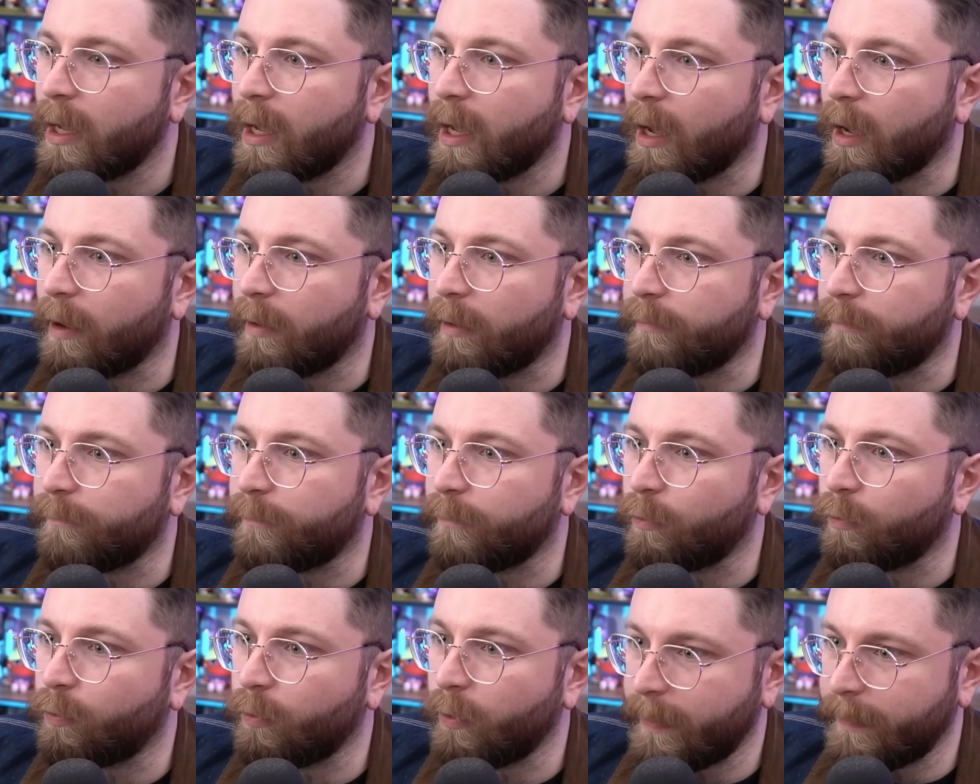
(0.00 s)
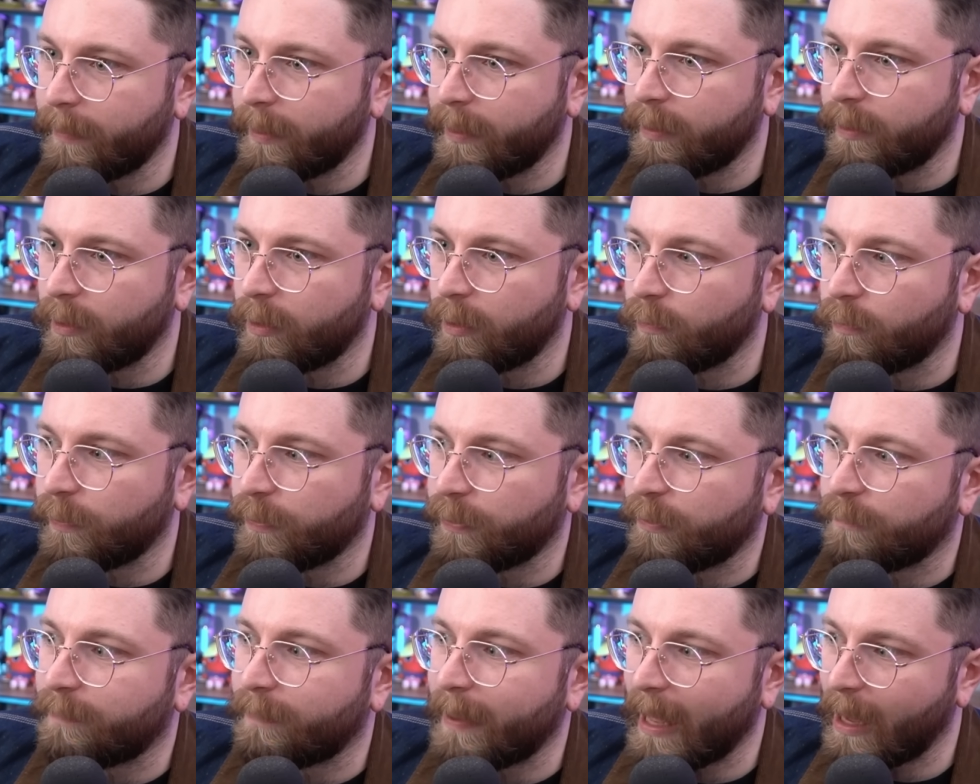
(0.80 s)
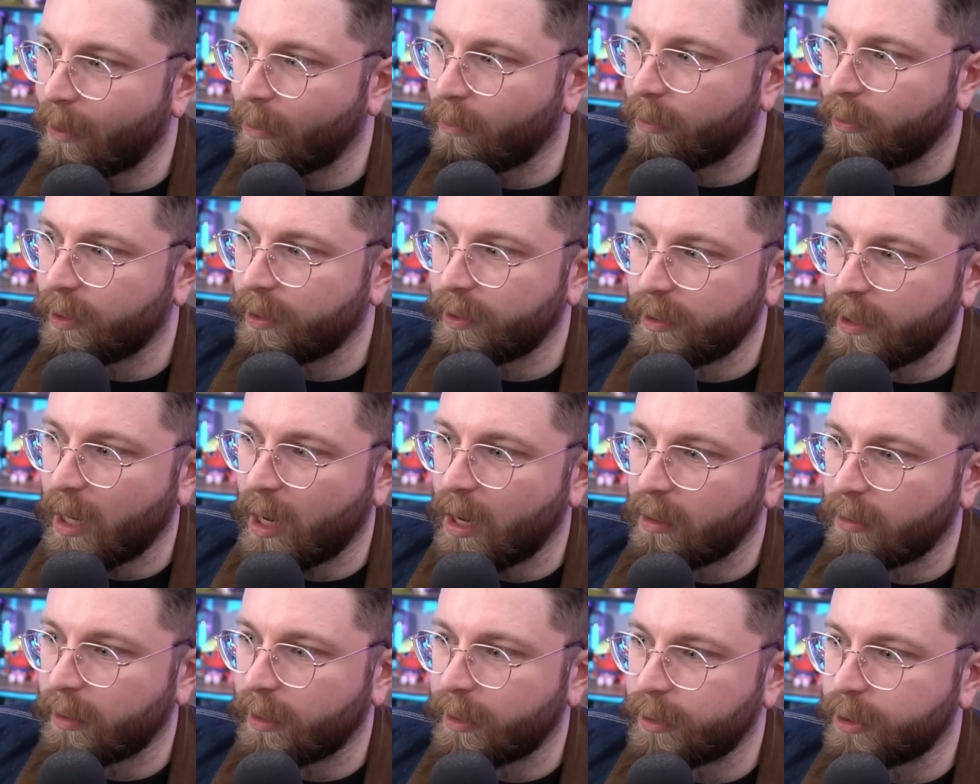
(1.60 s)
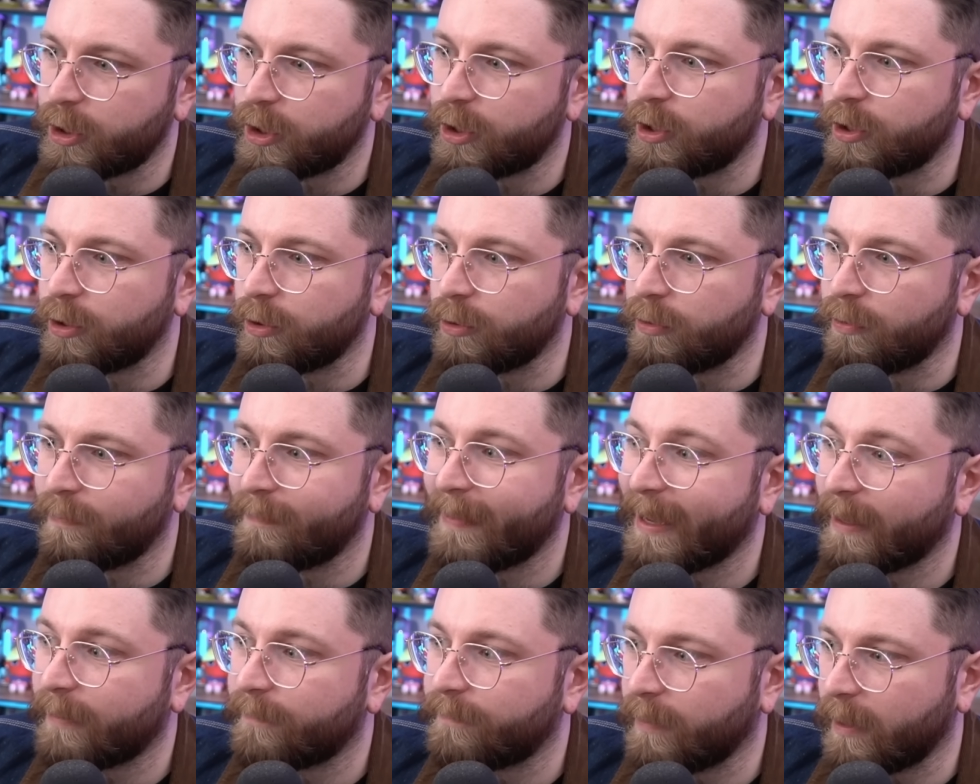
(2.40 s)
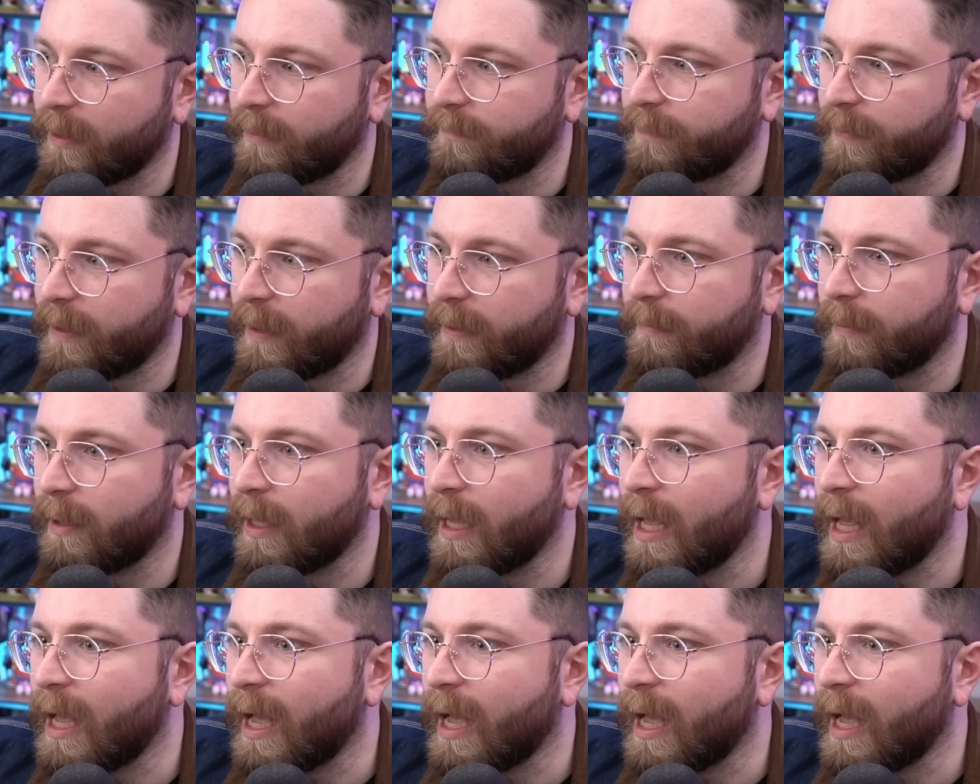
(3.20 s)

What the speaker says: of women with the power and knowledge to make fun of them.